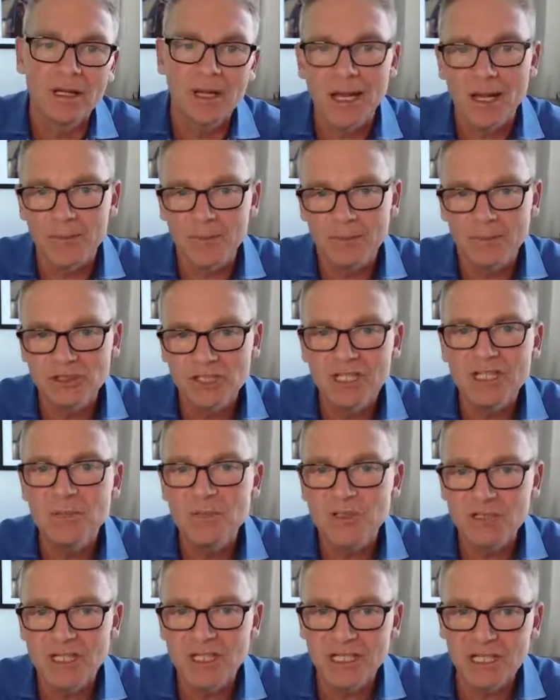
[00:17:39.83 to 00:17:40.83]

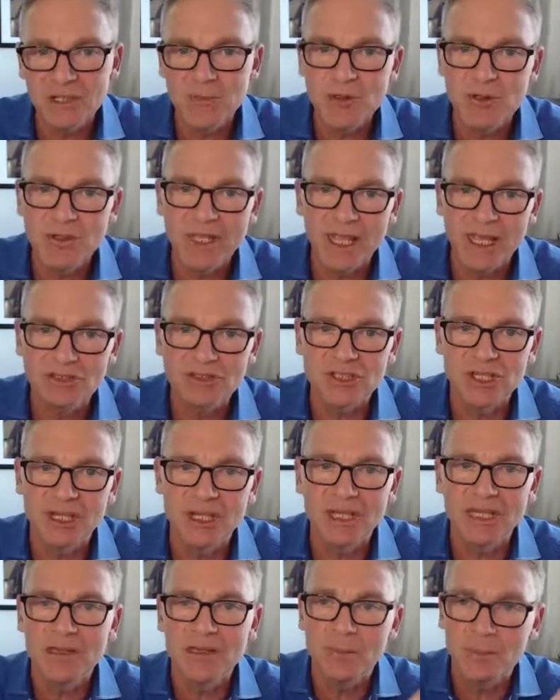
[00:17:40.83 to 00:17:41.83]
machine-to-machine
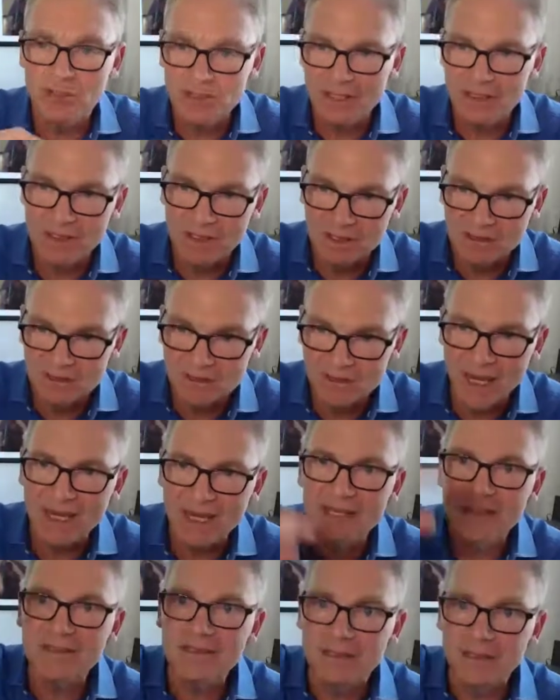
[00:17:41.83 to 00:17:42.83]
communication, the
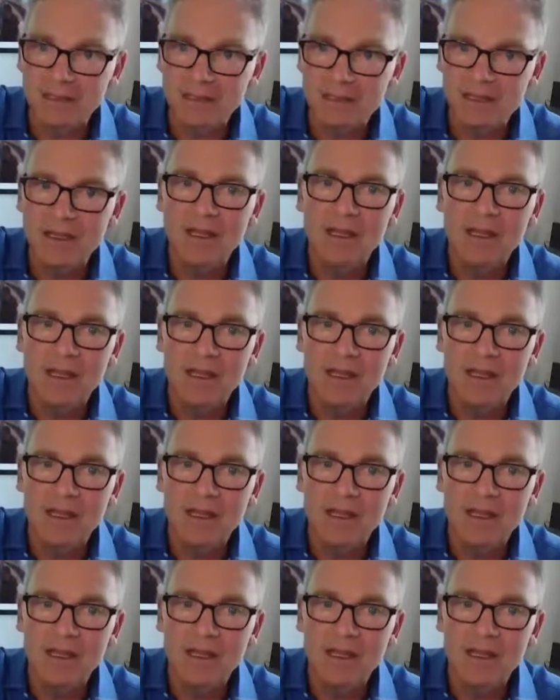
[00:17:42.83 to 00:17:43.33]
SCADA to